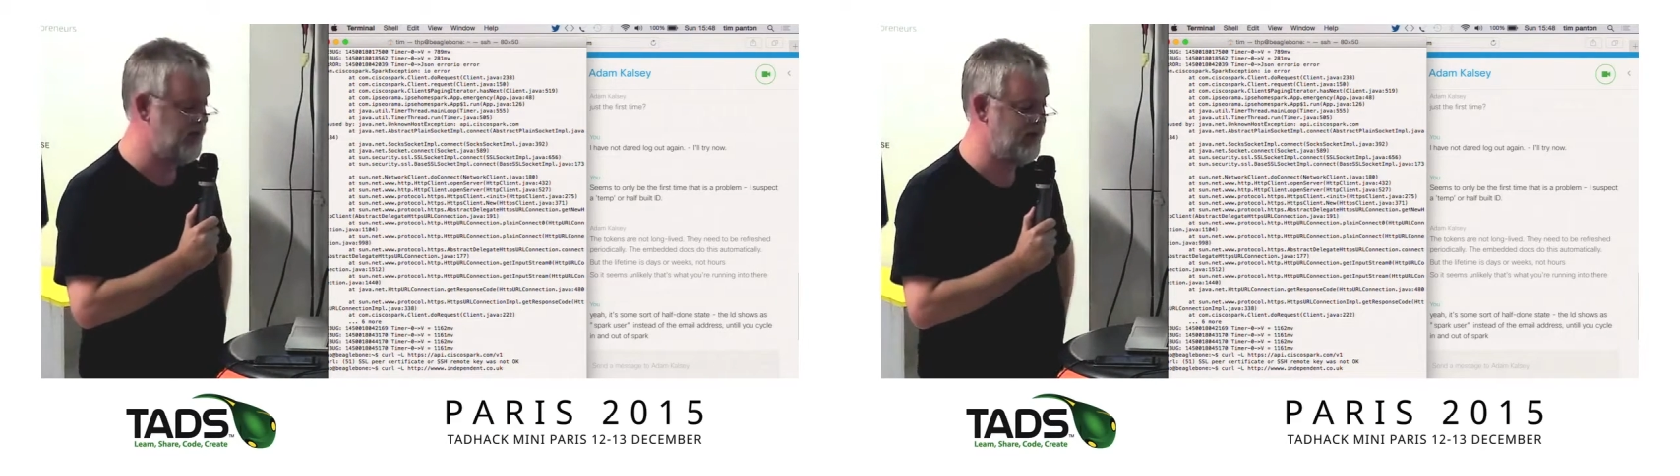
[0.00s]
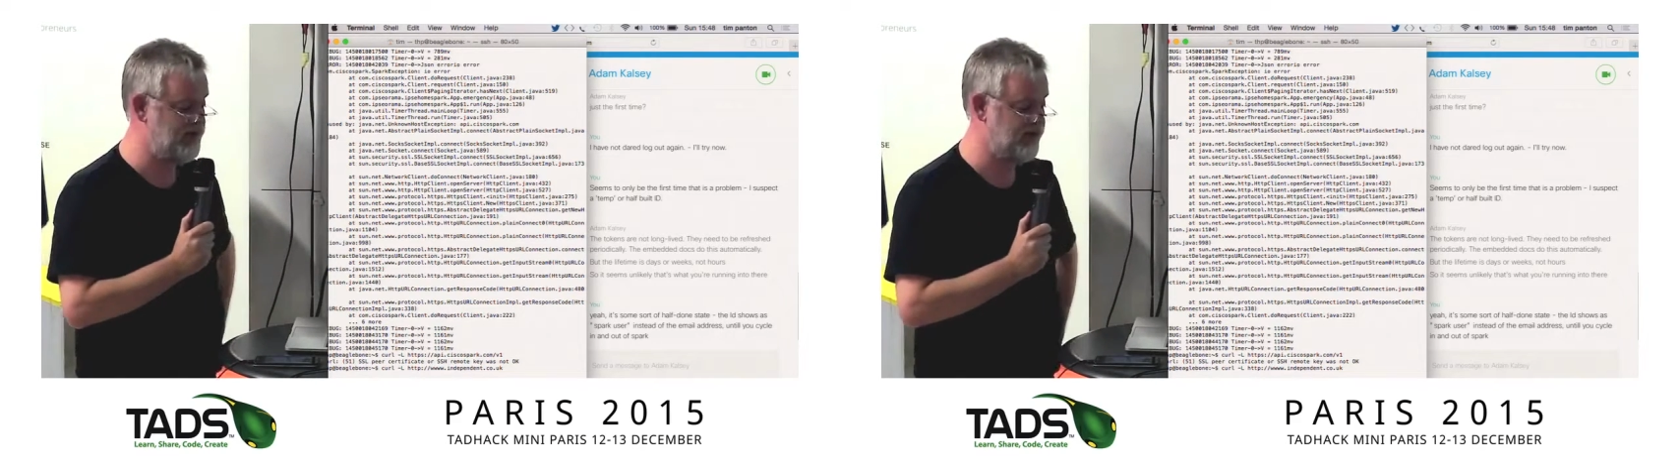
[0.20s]

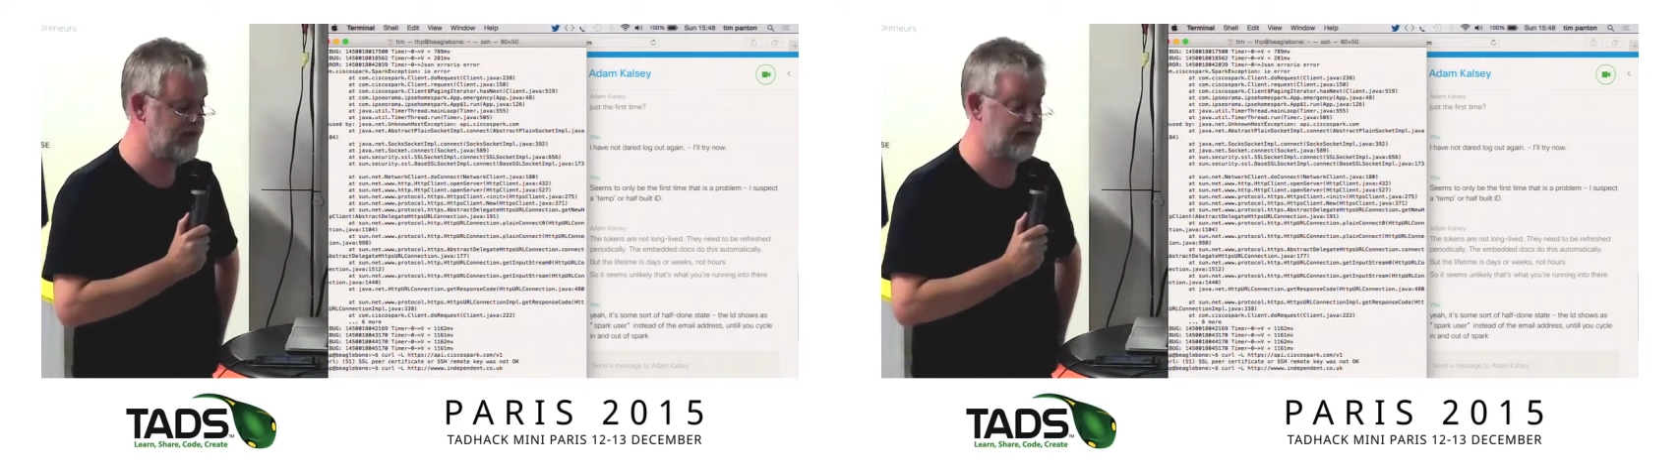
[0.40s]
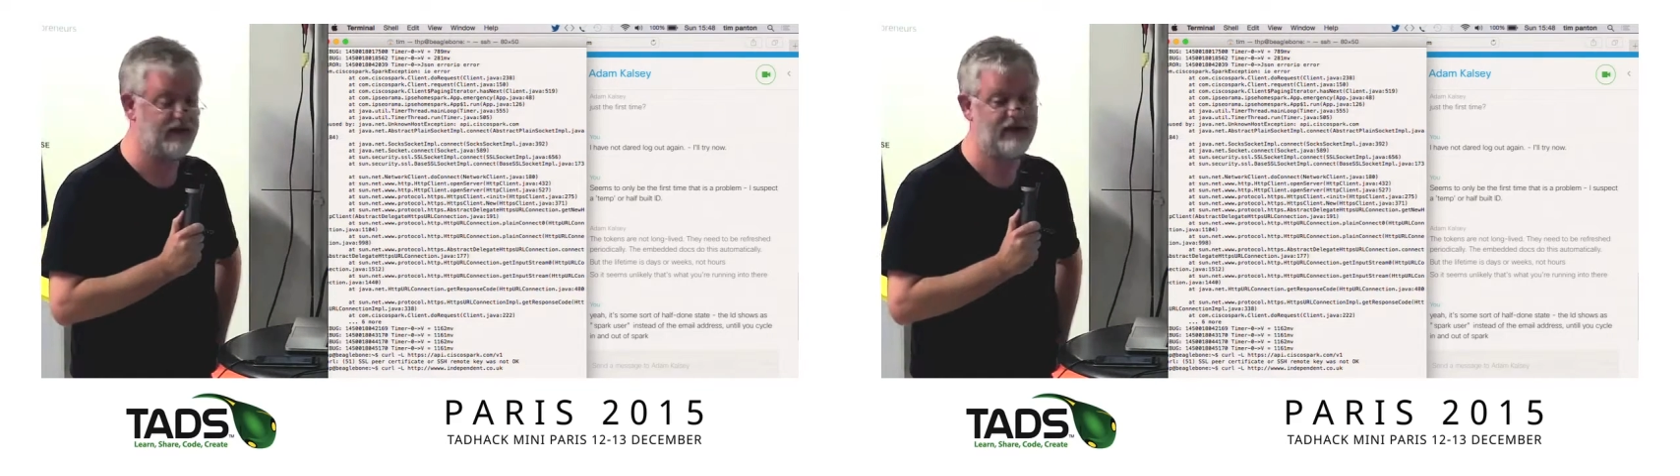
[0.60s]
one
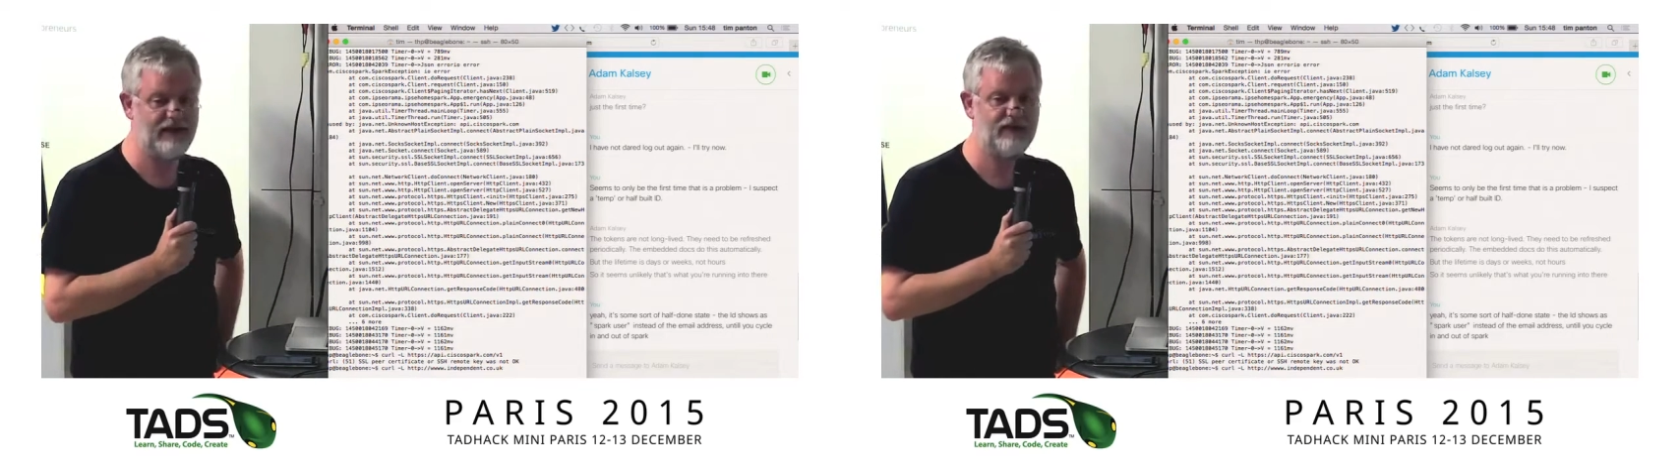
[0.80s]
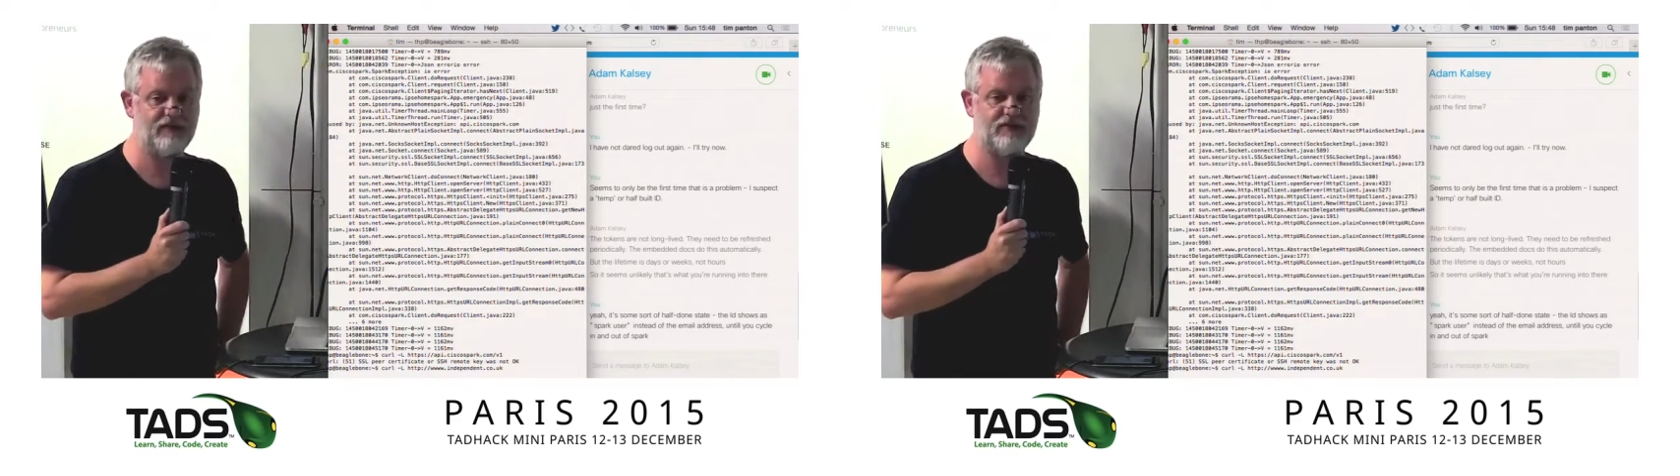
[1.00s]
thing that
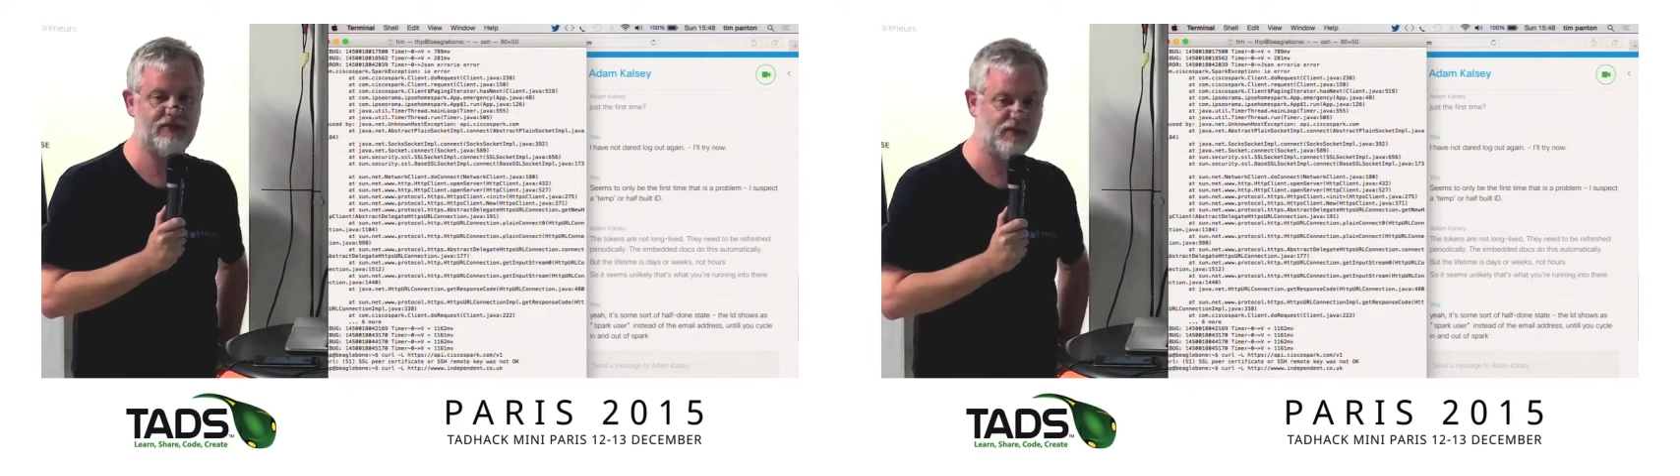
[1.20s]
kills